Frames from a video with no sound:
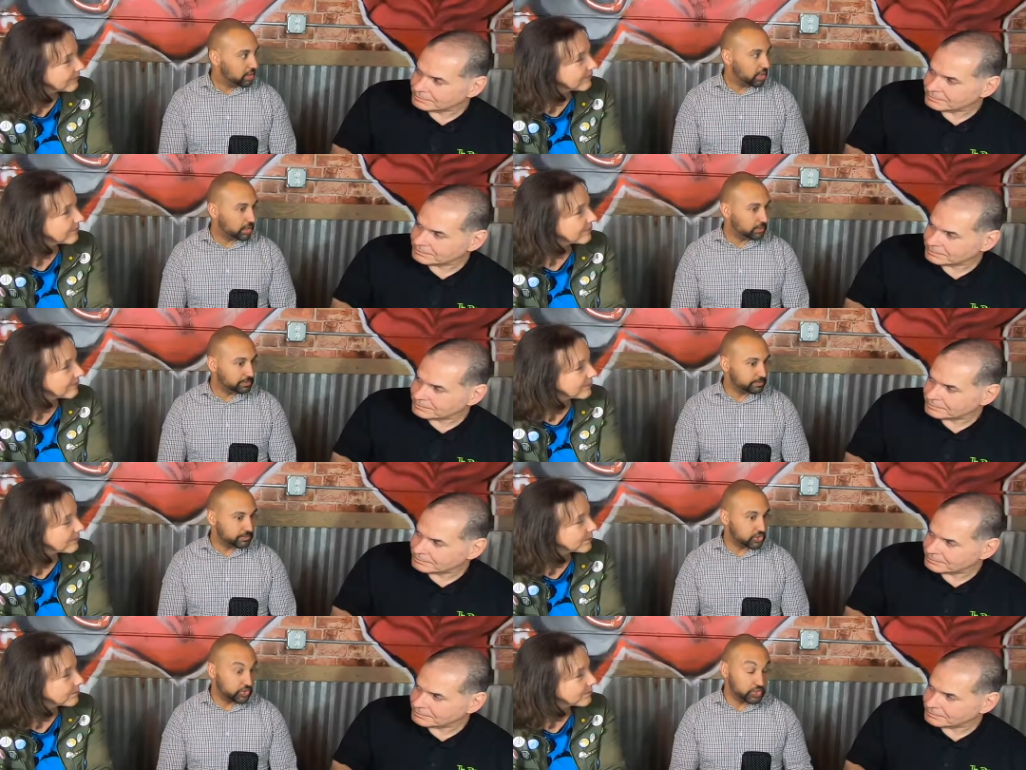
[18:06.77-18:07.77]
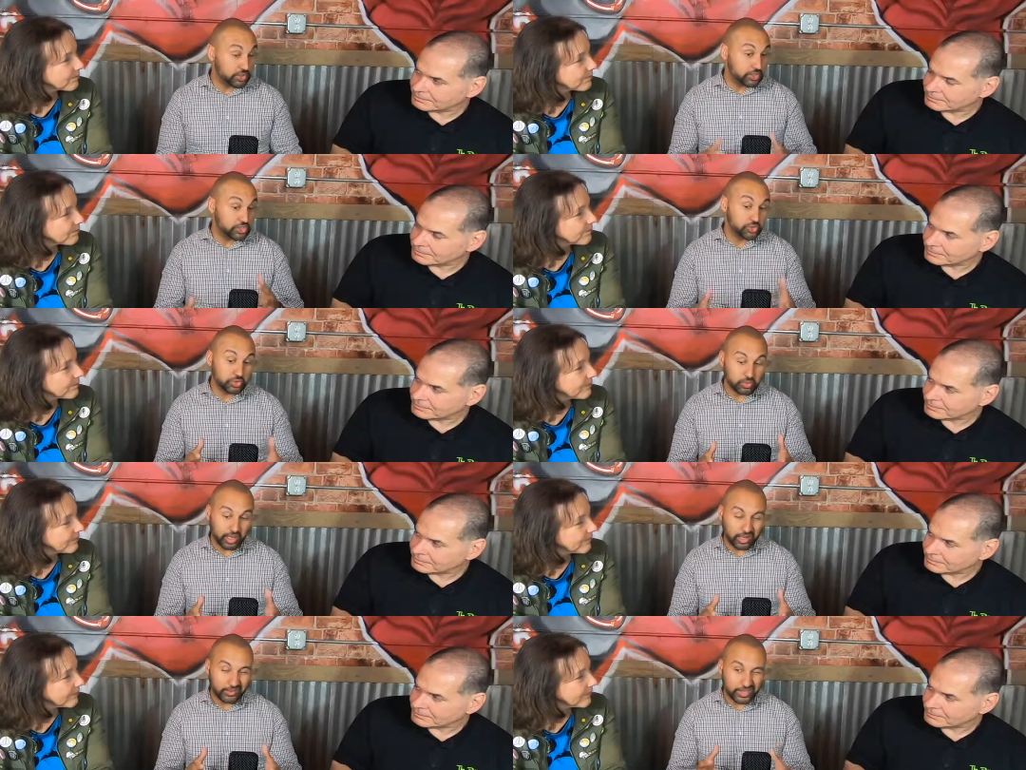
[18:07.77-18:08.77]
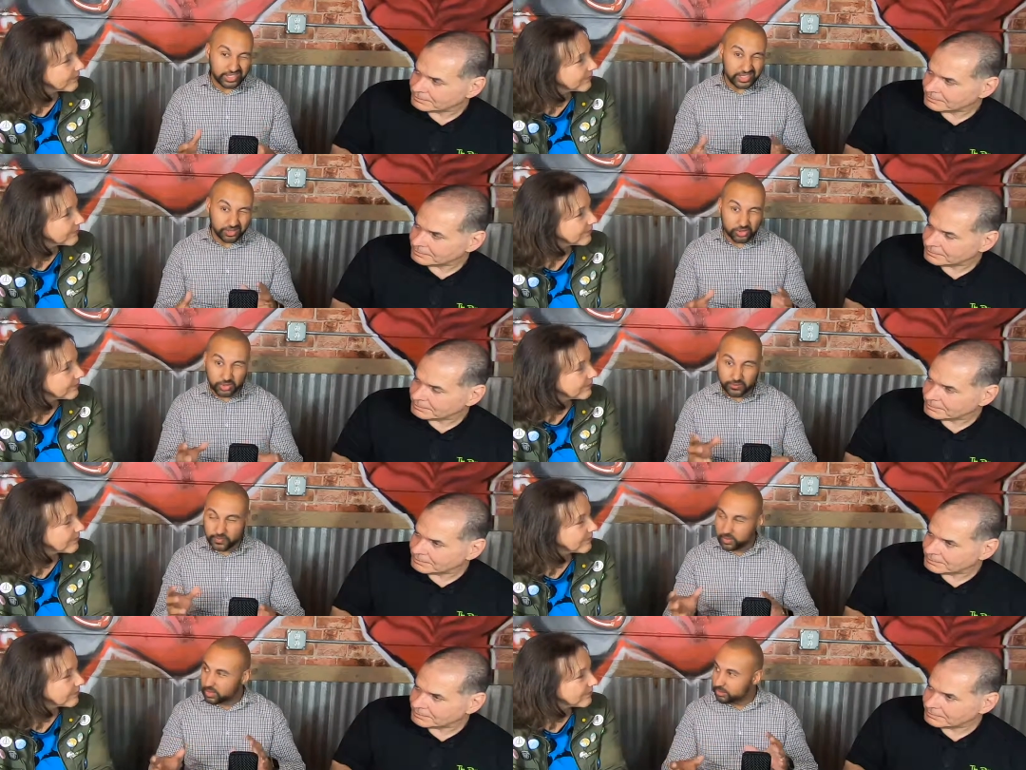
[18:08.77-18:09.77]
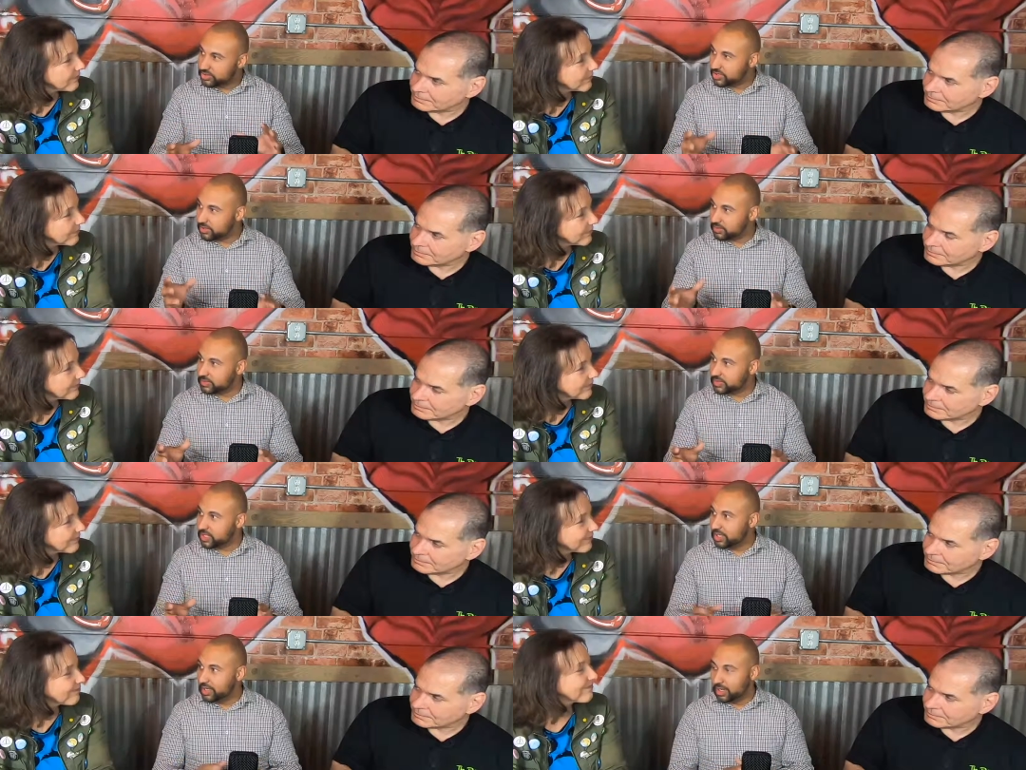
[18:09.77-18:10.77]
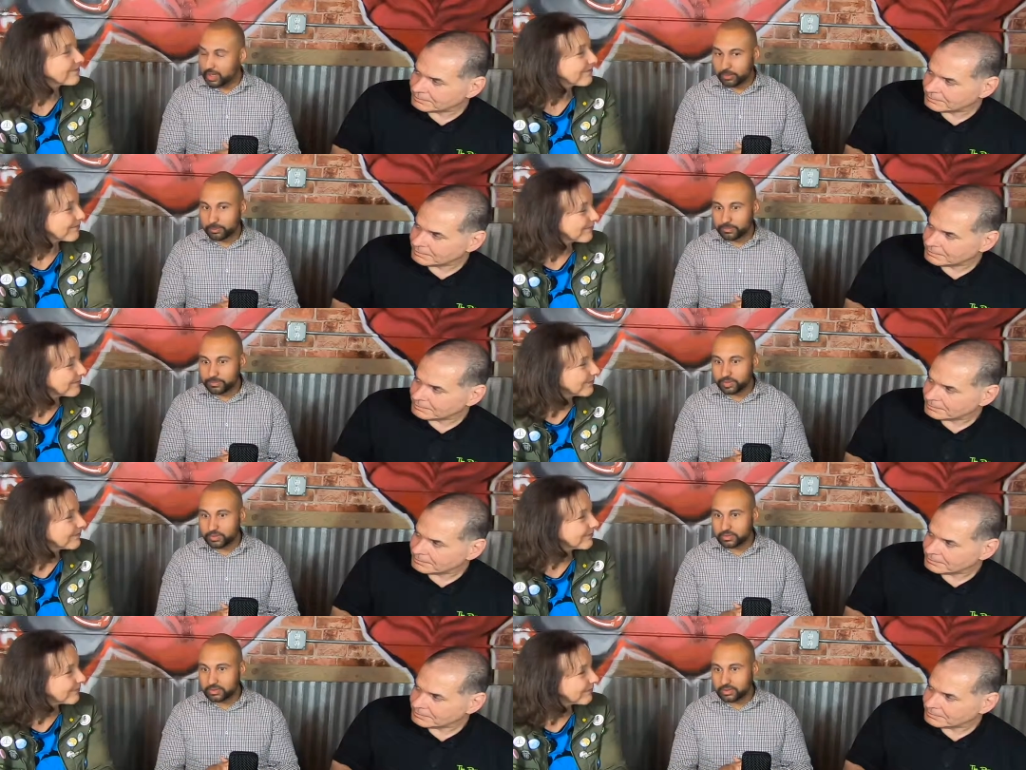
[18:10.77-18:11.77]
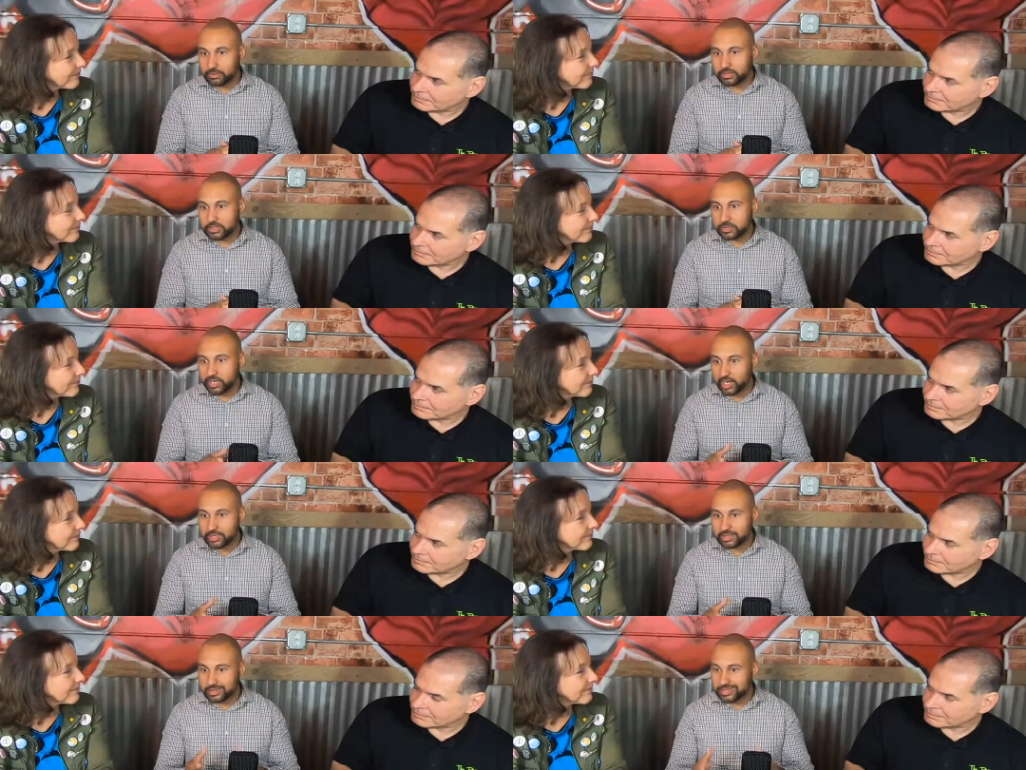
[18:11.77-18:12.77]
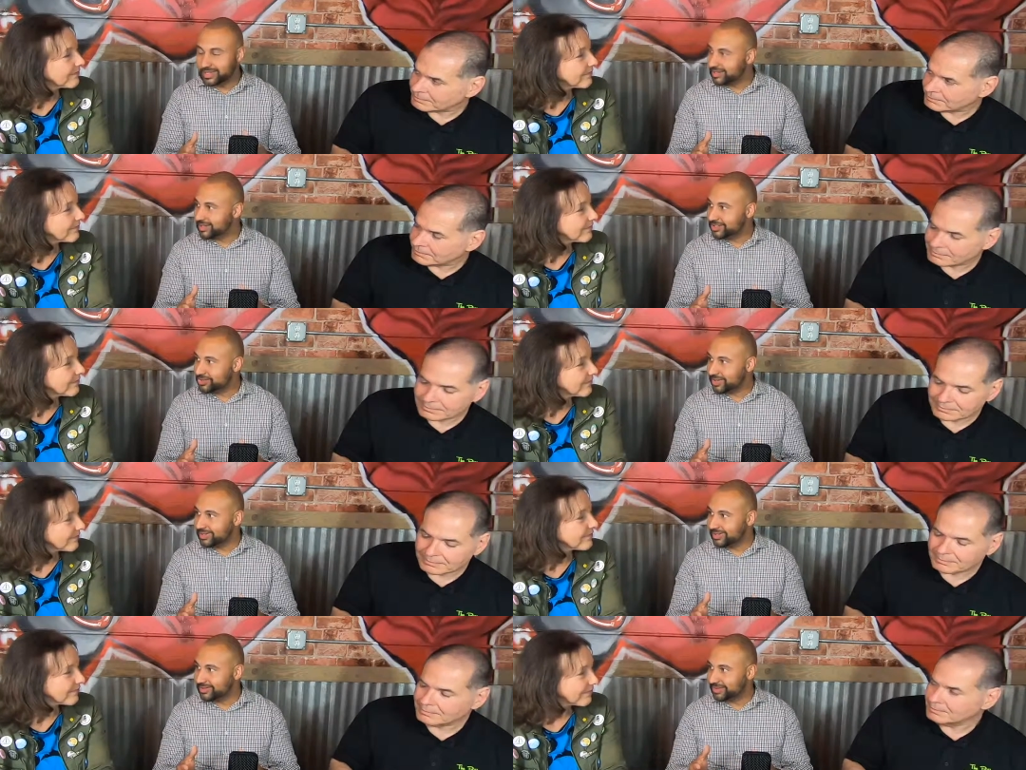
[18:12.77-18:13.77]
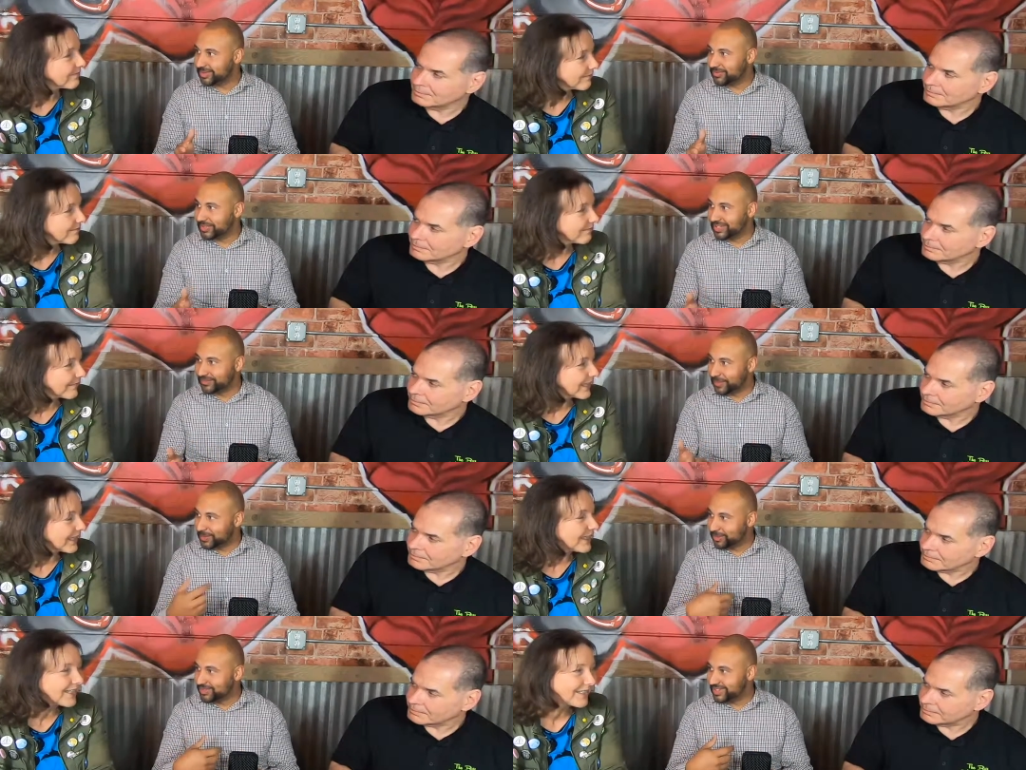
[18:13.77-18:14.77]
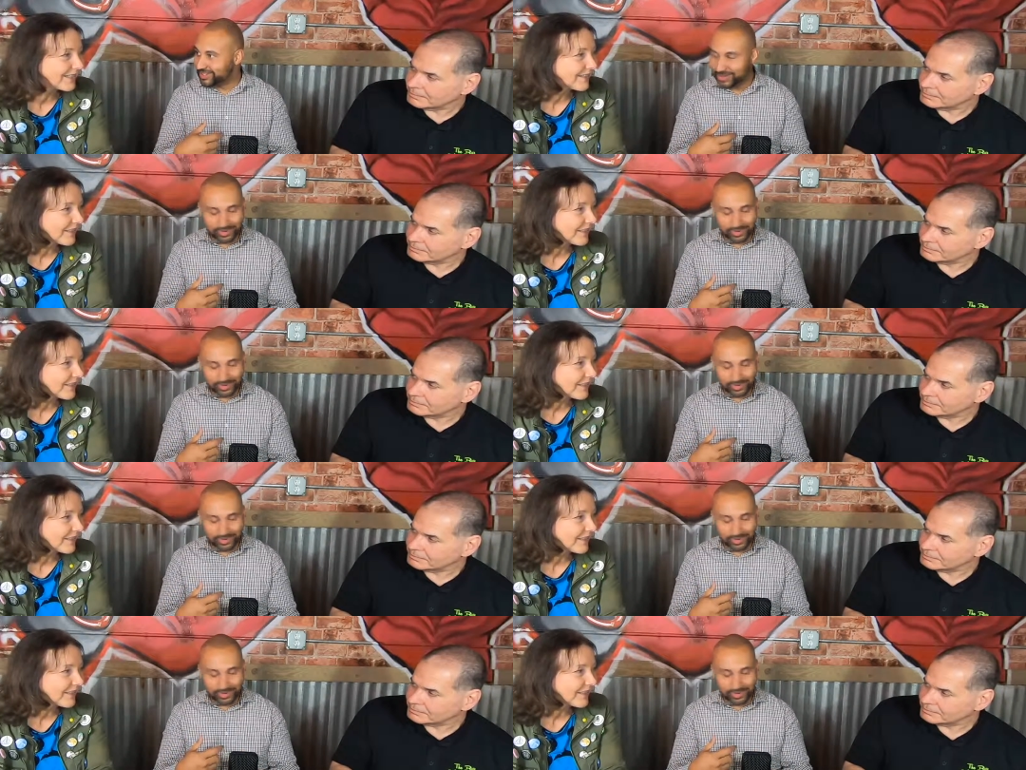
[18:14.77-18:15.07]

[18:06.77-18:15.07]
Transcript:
Speaker 1: Um, so, those are the two. I, have considered doing phone numbers and all those, um, but to be honest, in this day and age, right? If you get a phone number that you don't